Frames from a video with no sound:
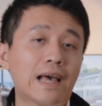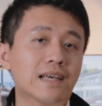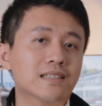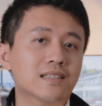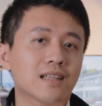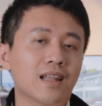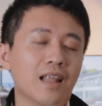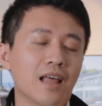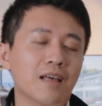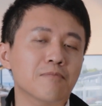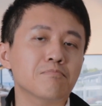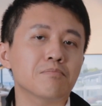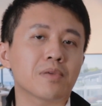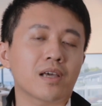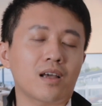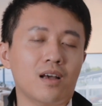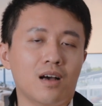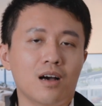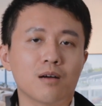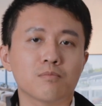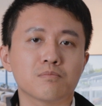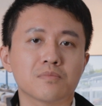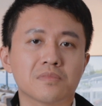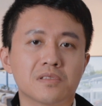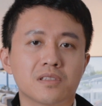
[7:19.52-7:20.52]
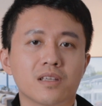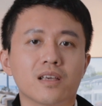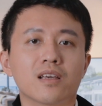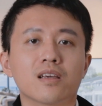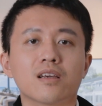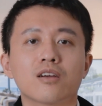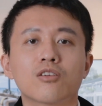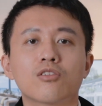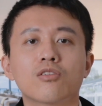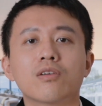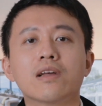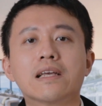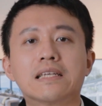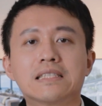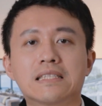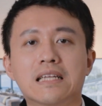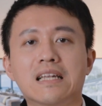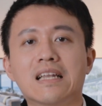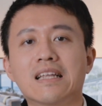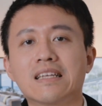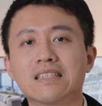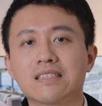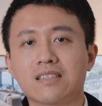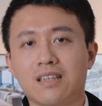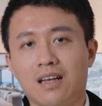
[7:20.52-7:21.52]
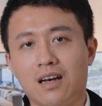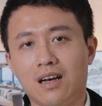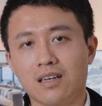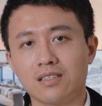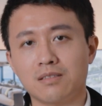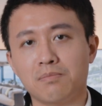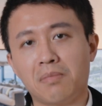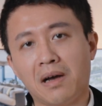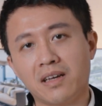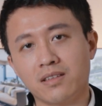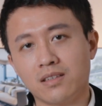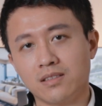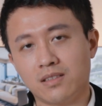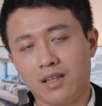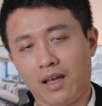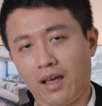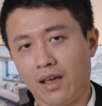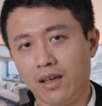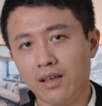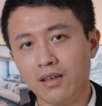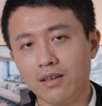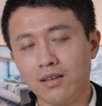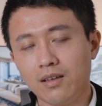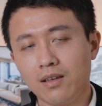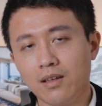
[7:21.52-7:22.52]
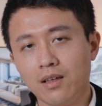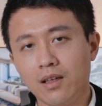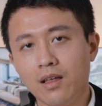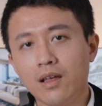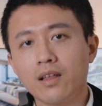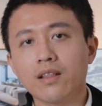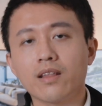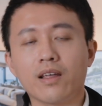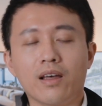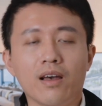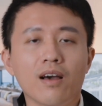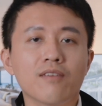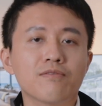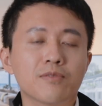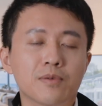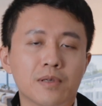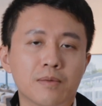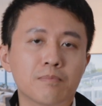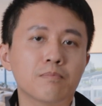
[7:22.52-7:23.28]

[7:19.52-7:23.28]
as land becomes increasingly scarce by the day, there have